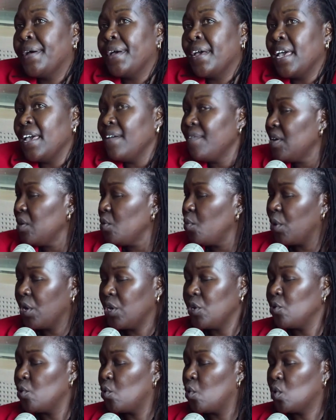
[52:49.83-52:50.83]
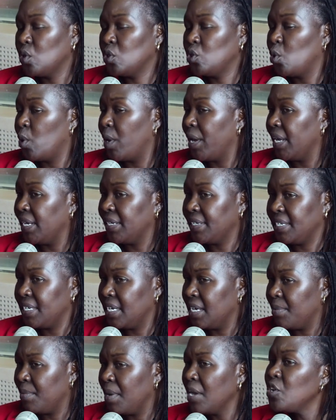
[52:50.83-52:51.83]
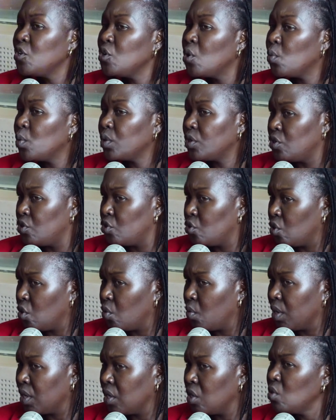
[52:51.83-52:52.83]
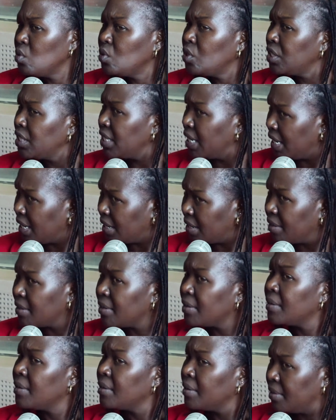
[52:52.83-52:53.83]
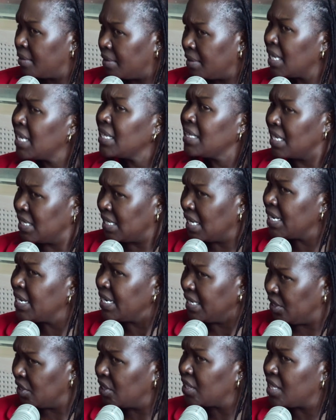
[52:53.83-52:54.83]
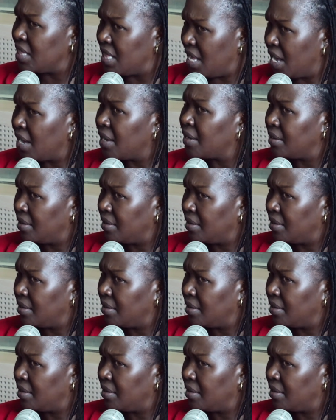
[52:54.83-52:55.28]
Even when you go to an ATM and you're withdrawing, you check. There's a digit yes. there.